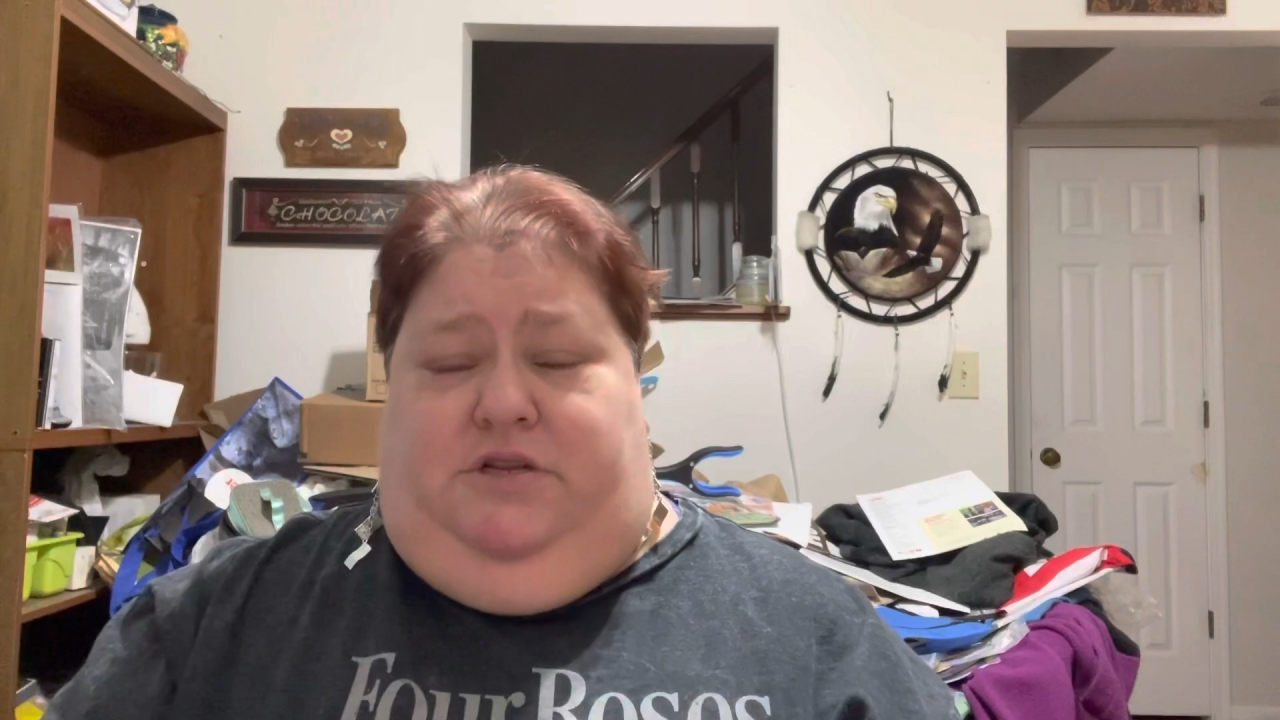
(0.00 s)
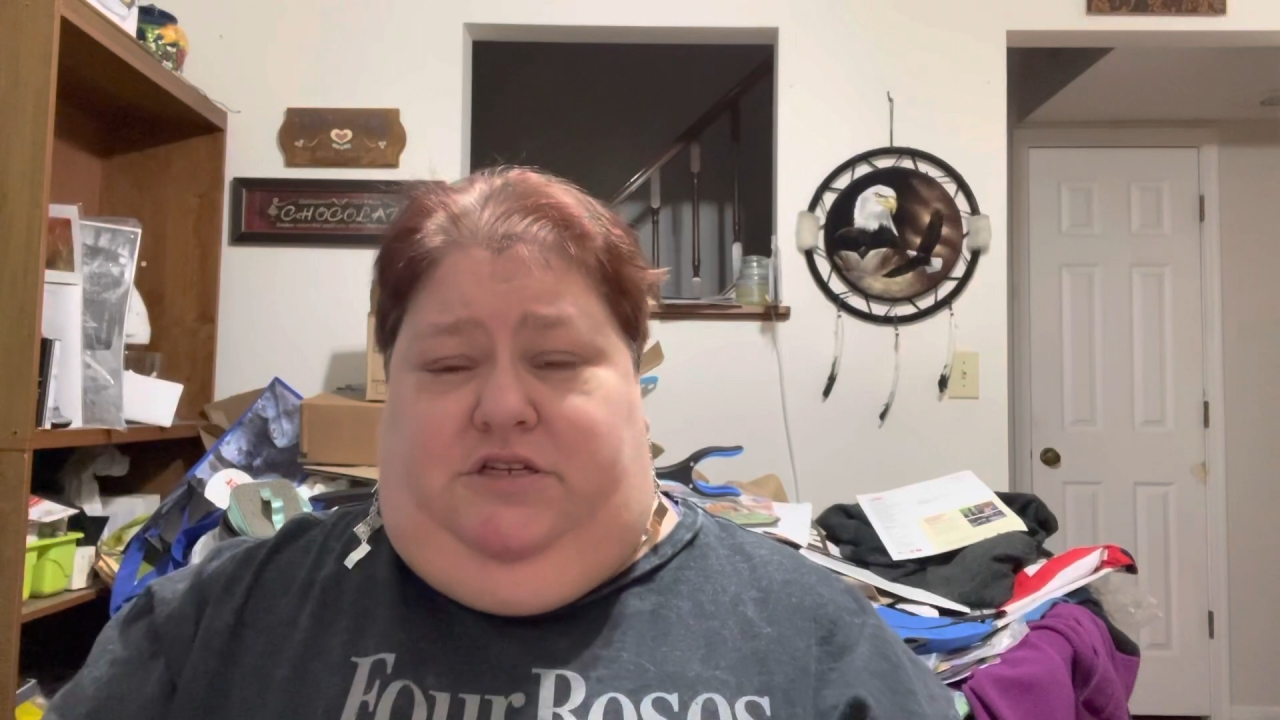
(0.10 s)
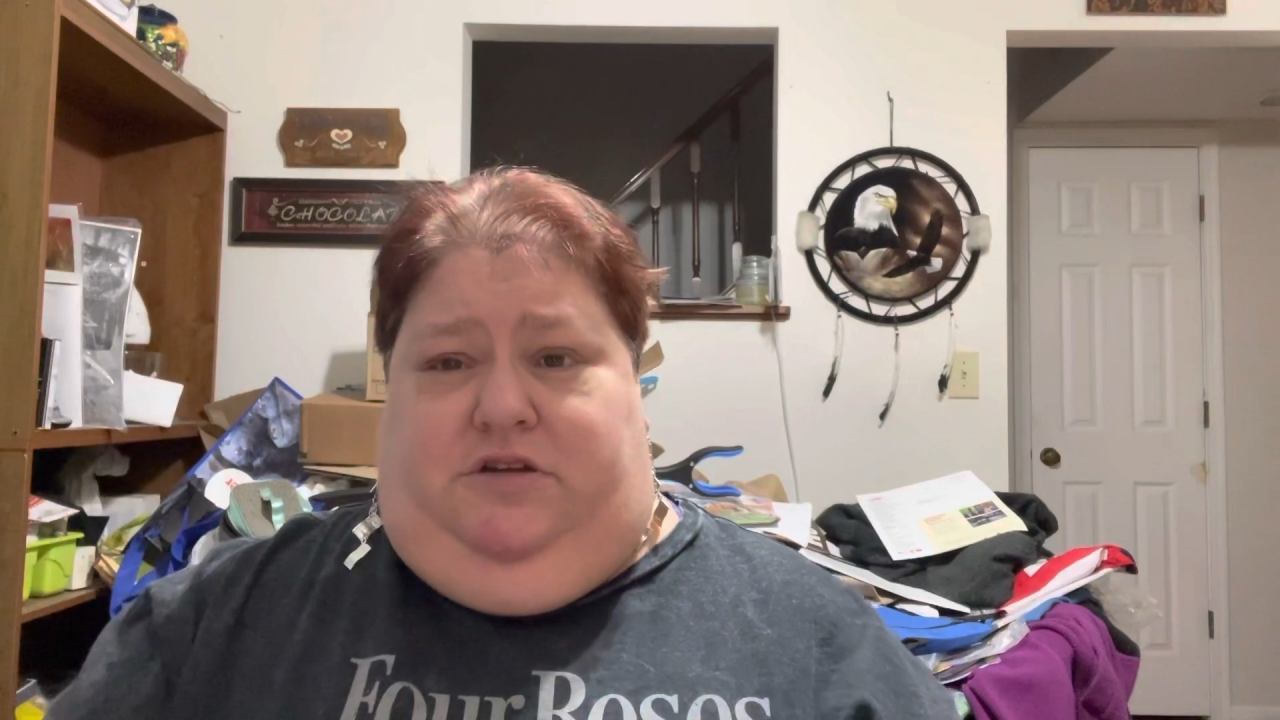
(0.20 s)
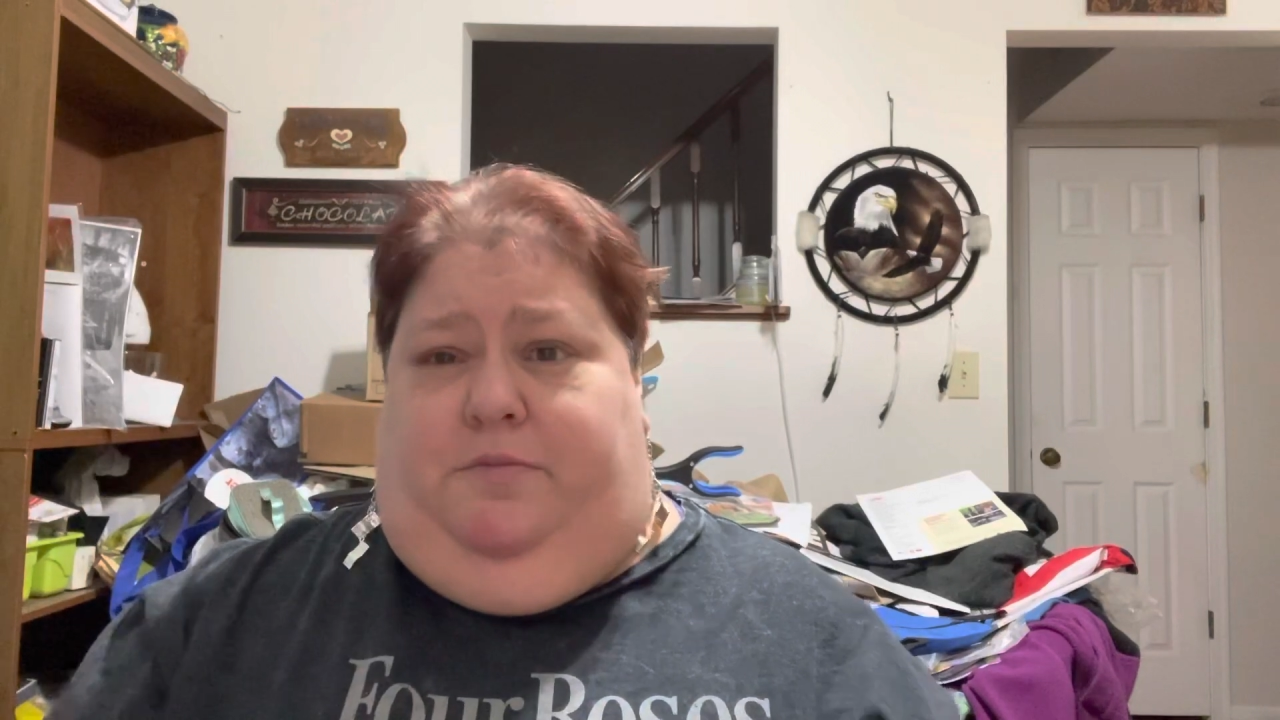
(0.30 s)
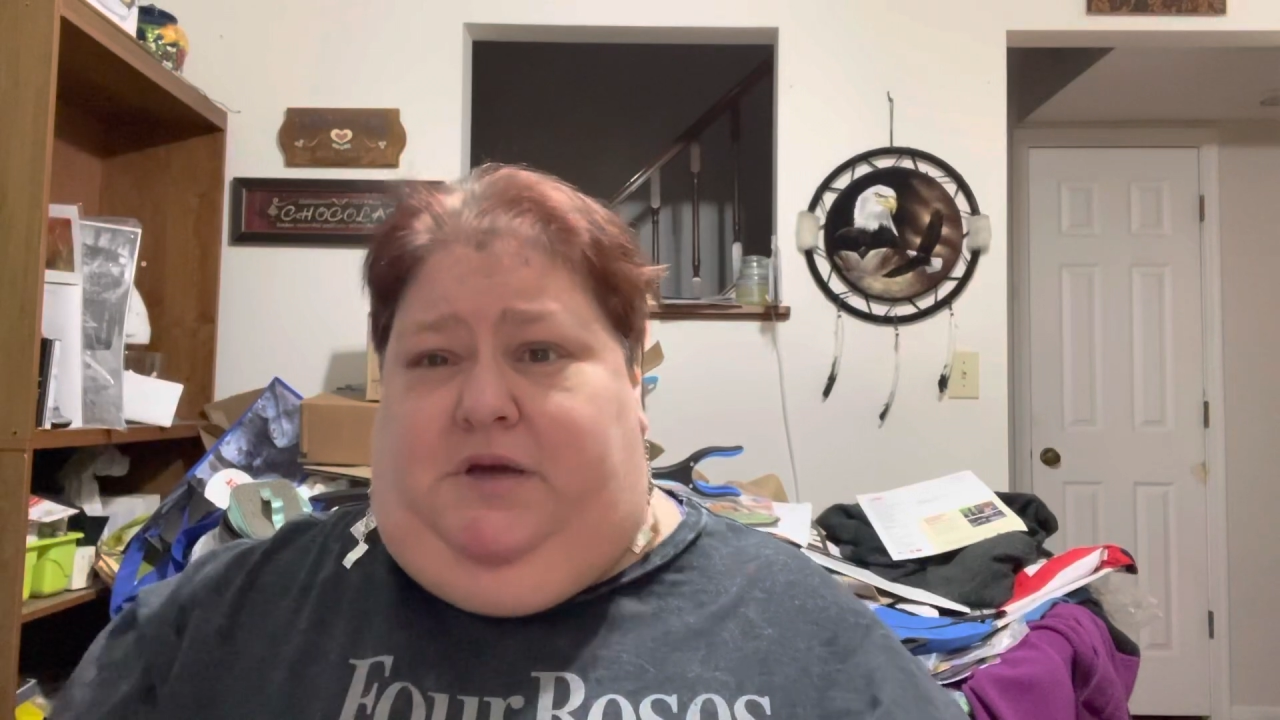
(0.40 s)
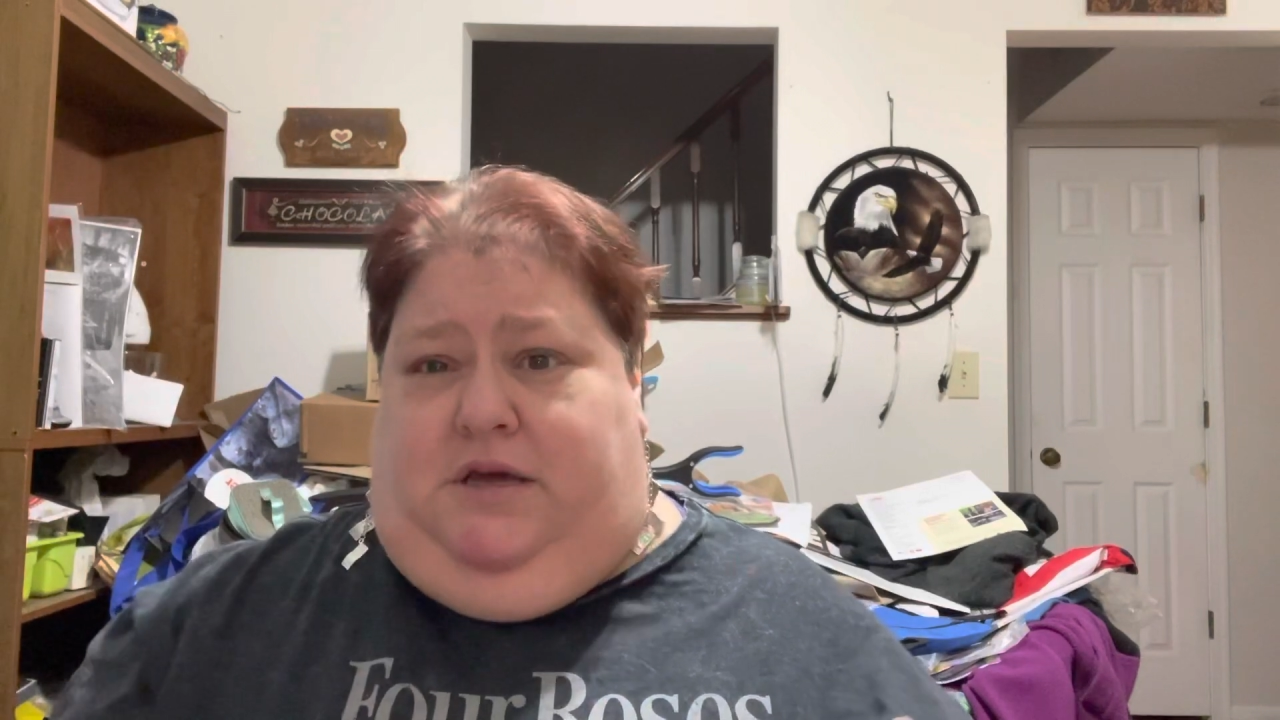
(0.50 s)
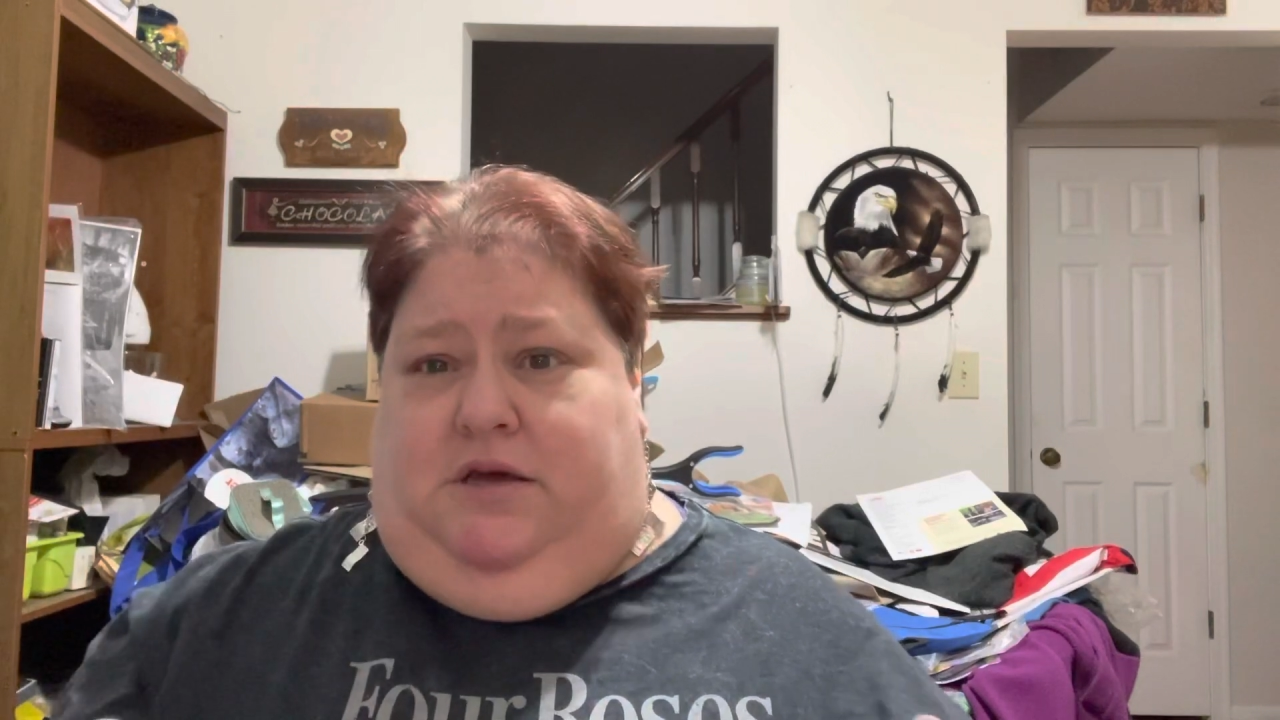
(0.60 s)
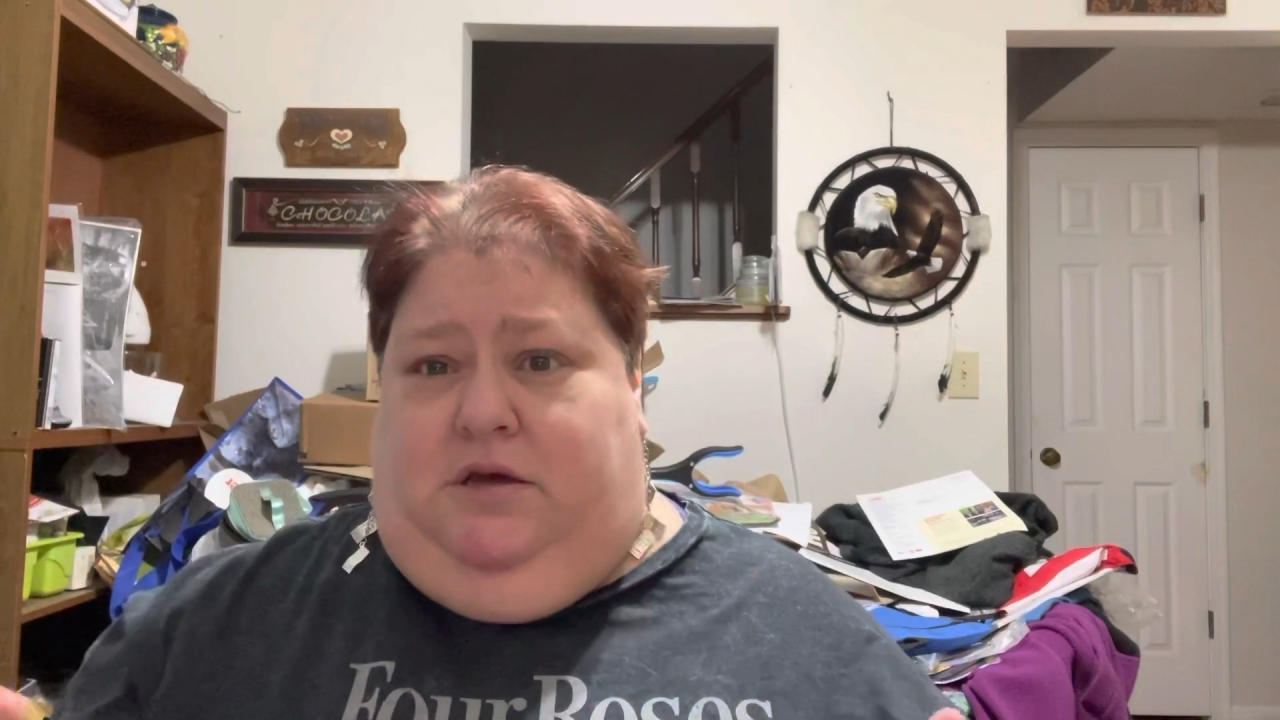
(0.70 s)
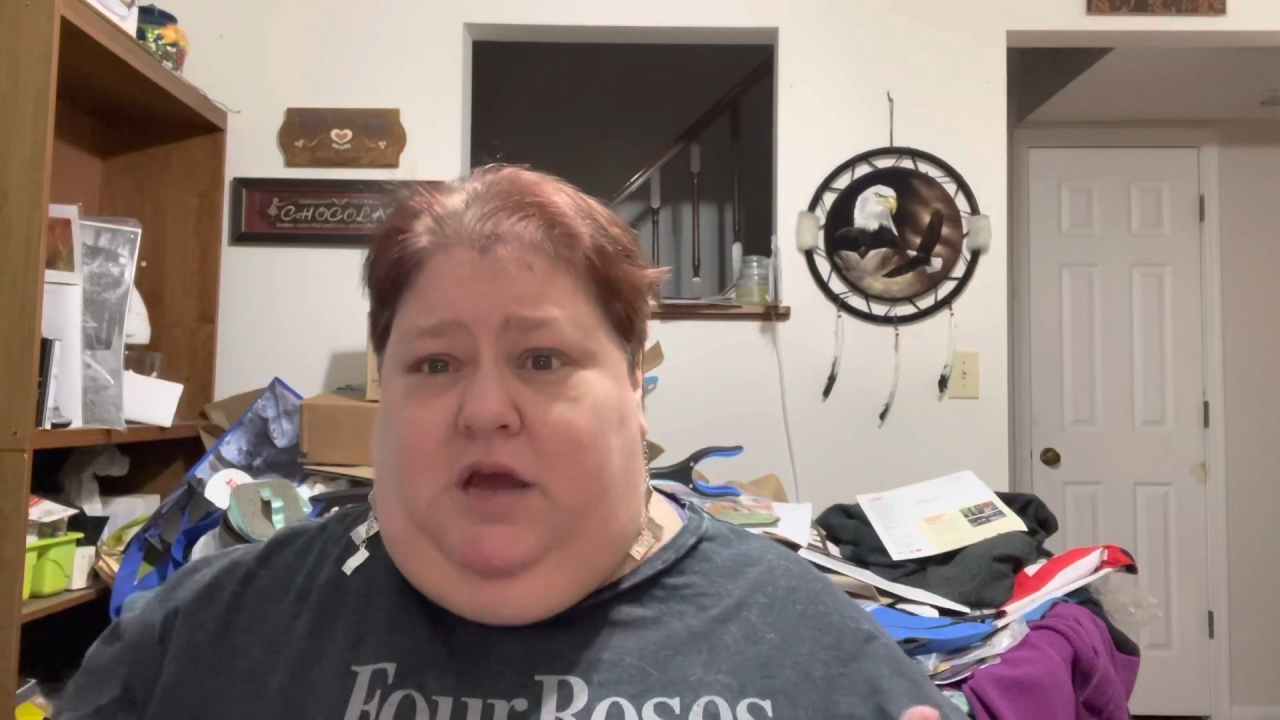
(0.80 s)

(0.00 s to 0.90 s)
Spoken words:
this, it'll be